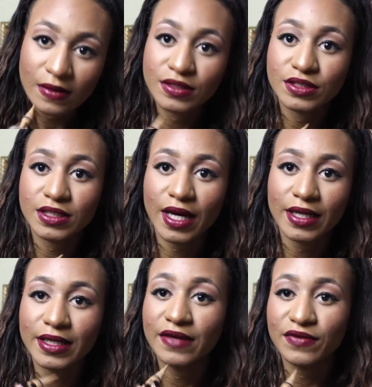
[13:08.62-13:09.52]
just to
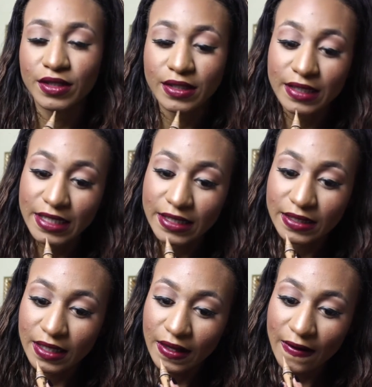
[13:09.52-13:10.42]
kind of give it a
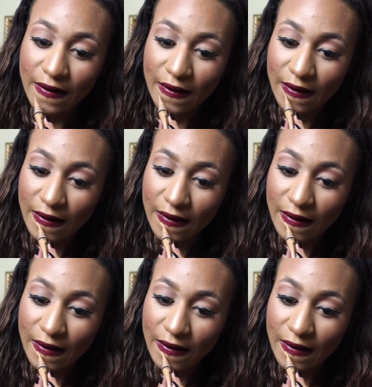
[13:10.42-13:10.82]
clean look.